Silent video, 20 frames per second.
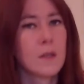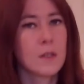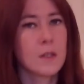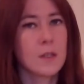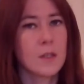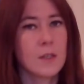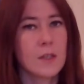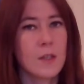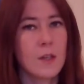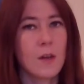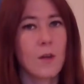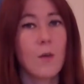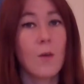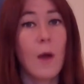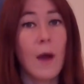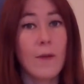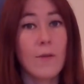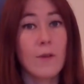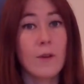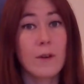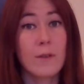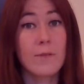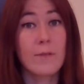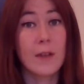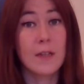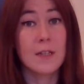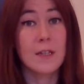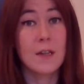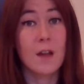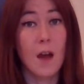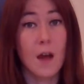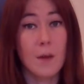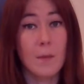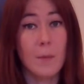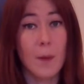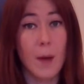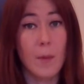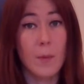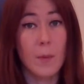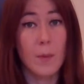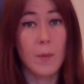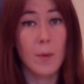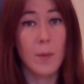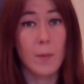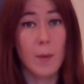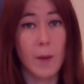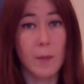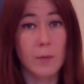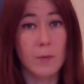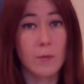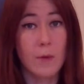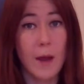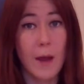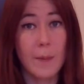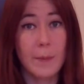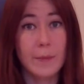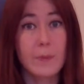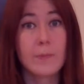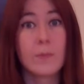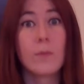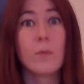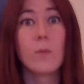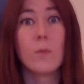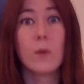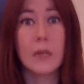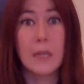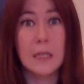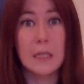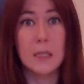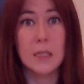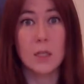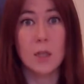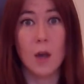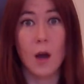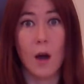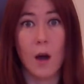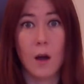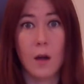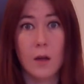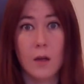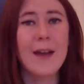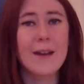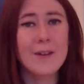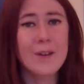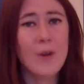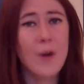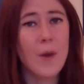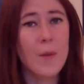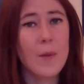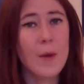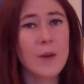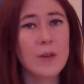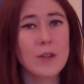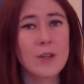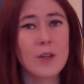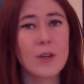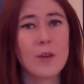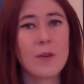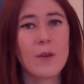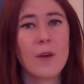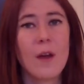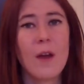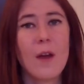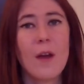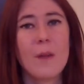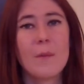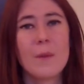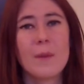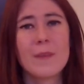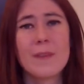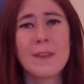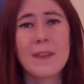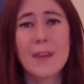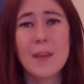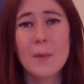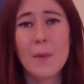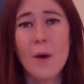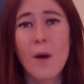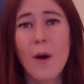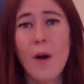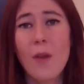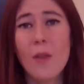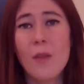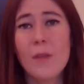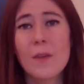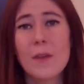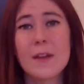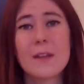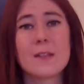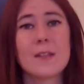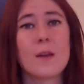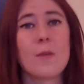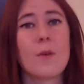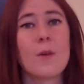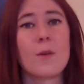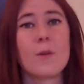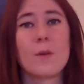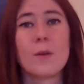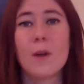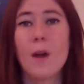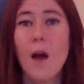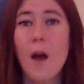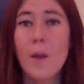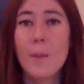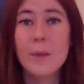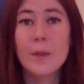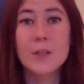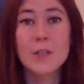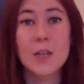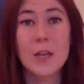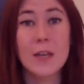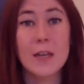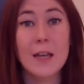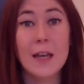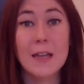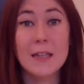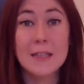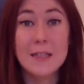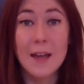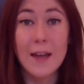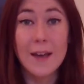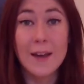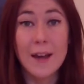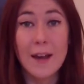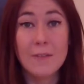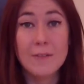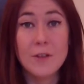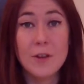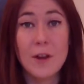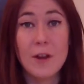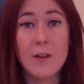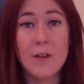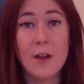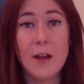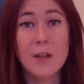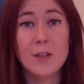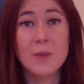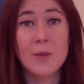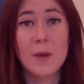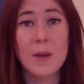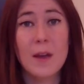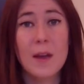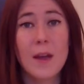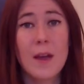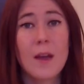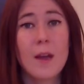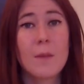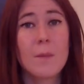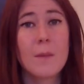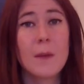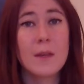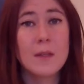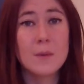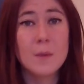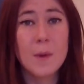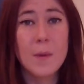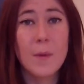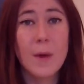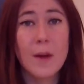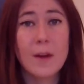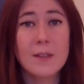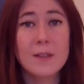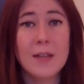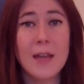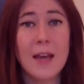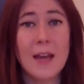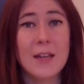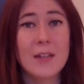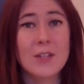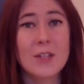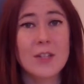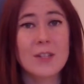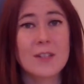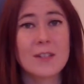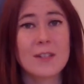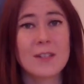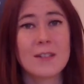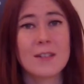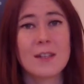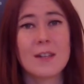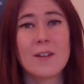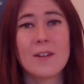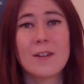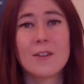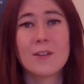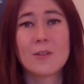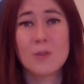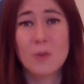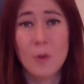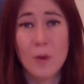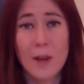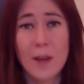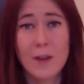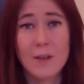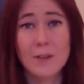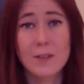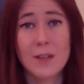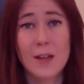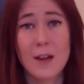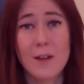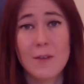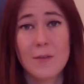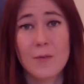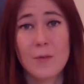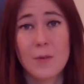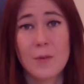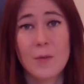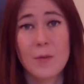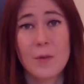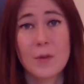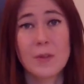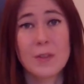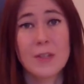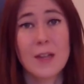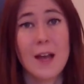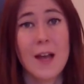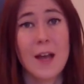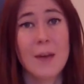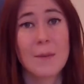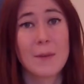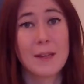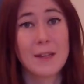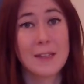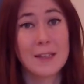Seriously, whoever invented unpoppable bubble wrap, we need to talk. I don't know about you, but thinking about all the things I want to accomplish and get done after I graduate makes me about as anxious as hearing the tornado siren for the first time in